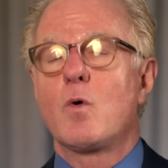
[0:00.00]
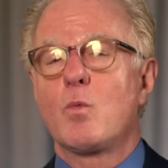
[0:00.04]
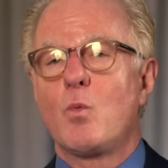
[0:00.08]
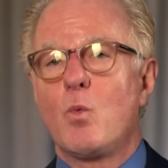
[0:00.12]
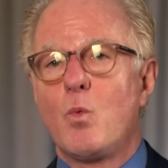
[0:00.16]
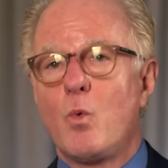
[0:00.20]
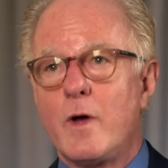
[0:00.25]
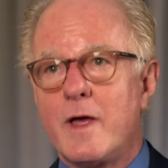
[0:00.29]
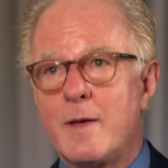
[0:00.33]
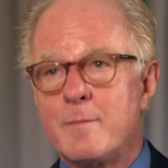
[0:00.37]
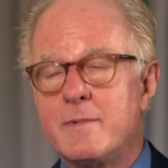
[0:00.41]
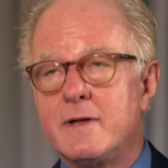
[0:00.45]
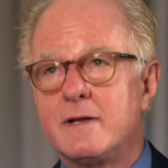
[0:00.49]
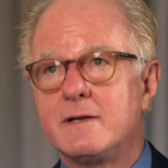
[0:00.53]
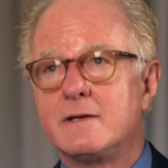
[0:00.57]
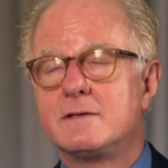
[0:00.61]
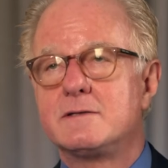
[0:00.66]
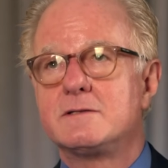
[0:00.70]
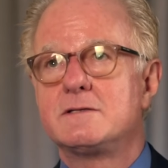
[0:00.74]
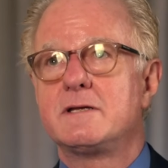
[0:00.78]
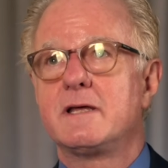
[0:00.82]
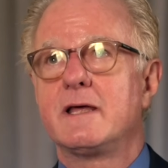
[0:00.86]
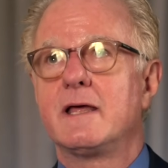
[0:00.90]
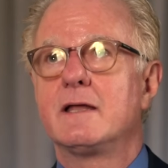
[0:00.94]
Women
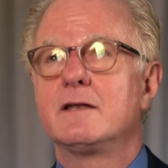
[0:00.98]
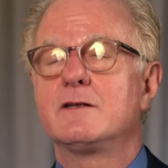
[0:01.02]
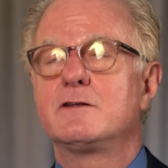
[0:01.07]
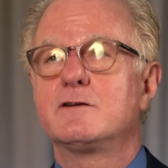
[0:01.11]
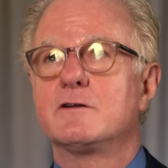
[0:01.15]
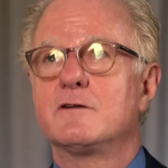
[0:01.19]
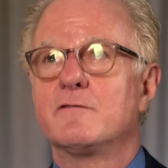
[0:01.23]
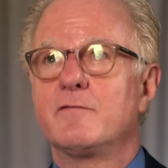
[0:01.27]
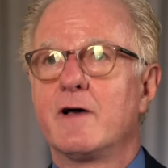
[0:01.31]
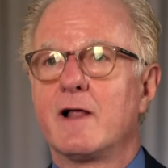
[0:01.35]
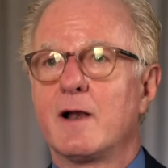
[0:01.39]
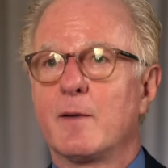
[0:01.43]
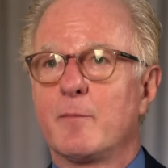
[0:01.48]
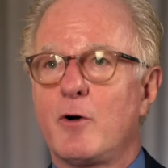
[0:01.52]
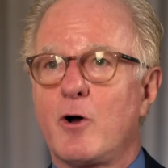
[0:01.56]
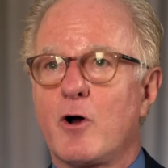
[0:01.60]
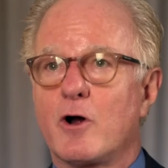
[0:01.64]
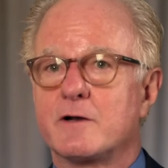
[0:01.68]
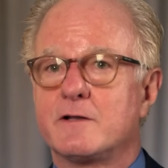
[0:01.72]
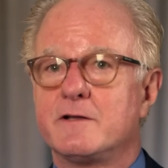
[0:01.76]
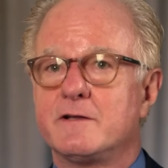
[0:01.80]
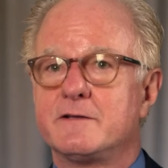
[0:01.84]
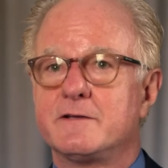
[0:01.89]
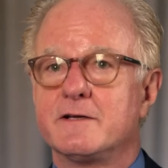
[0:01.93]
tend to develop
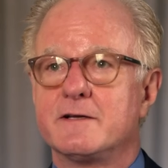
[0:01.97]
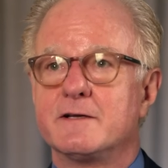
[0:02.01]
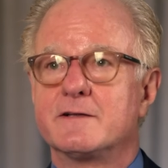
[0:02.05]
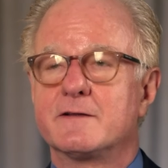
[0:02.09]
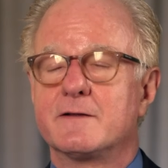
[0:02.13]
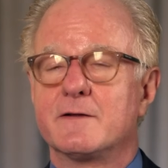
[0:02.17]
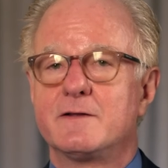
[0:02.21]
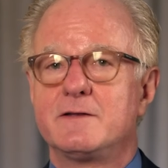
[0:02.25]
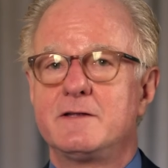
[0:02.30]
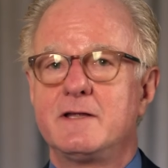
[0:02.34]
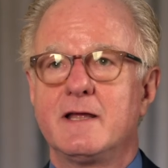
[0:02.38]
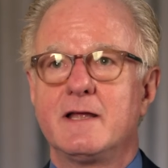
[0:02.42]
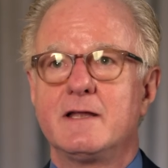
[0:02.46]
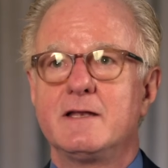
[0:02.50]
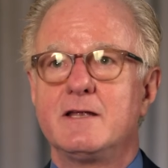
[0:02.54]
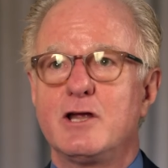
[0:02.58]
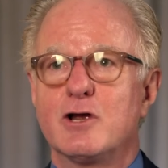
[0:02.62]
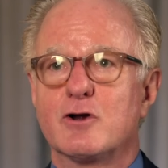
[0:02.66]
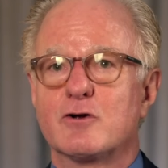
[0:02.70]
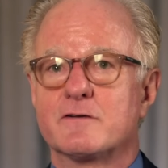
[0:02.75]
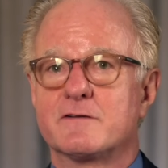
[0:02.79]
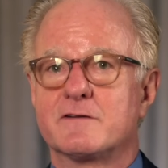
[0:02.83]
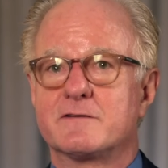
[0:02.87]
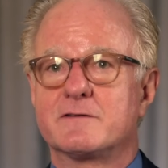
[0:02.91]
heart disease 10
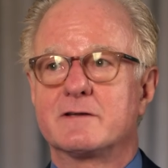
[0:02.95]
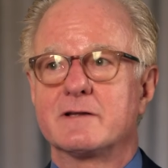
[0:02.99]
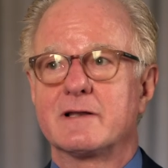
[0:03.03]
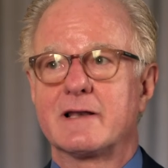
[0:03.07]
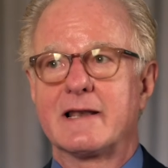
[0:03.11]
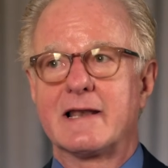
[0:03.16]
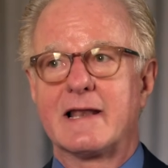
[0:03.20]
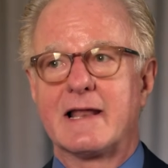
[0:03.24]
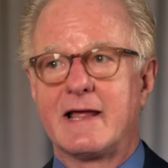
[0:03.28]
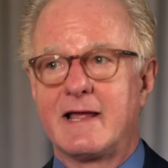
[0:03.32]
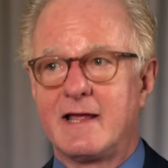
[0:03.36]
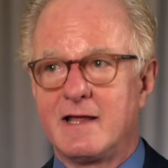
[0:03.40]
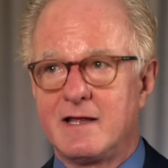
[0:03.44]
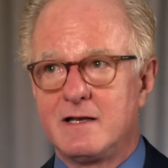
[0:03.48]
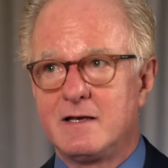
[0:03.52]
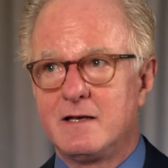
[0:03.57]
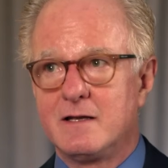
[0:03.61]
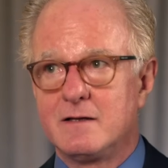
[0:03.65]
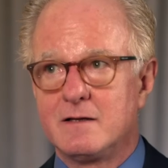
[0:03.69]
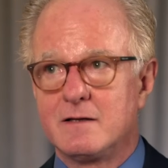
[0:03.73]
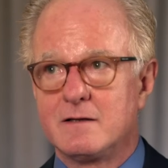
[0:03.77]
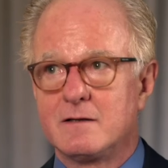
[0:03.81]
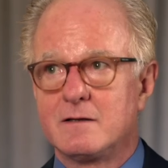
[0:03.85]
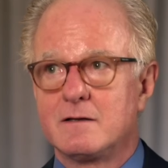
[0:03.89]
years
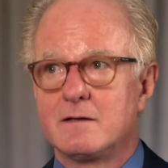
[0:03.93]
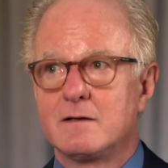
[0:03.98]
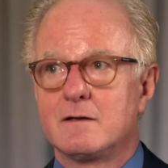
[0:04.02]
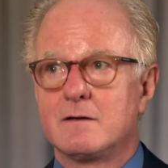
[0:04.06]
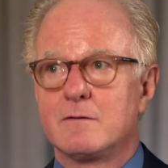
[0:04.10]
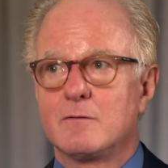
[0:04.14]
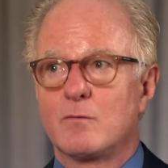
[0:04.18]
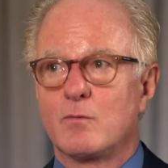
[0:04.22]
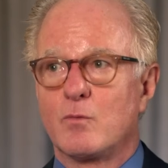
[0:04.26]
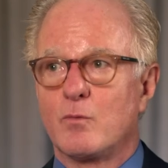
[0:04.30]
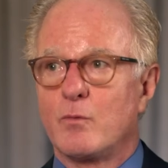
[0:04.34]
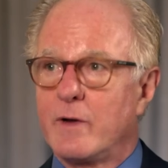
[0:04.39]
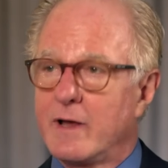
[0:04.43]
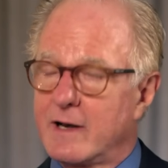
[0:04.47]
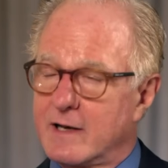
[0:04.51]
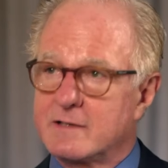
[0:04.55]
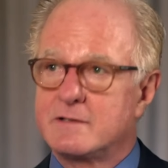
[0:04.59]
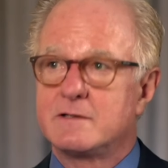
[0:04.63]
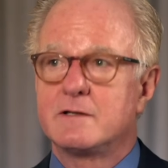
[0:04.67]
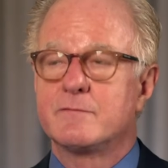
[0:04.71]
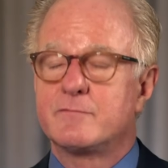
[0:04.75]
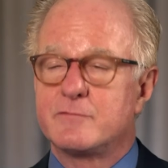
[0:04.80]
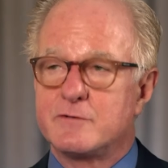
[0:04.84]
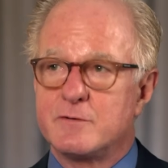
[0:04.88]
delayed
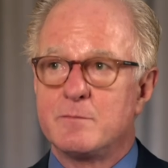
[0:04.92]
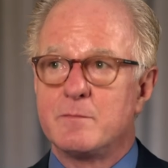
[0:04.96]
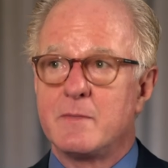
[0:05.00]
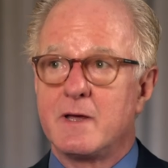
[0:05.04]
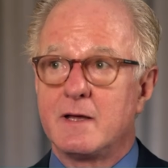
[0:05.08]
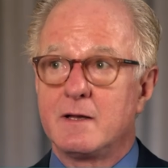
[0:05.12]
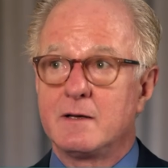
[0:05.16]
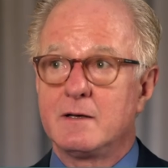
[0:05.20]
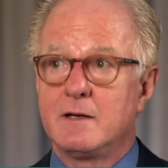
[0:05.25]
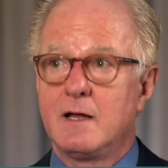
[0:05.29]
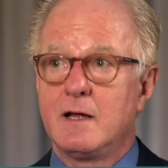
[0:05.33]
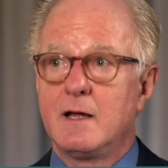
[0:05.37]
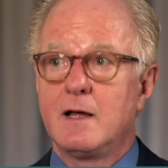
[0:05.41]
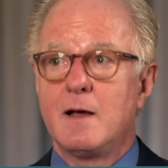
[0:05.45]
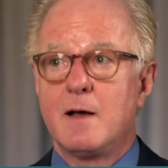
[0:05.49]
relative to men,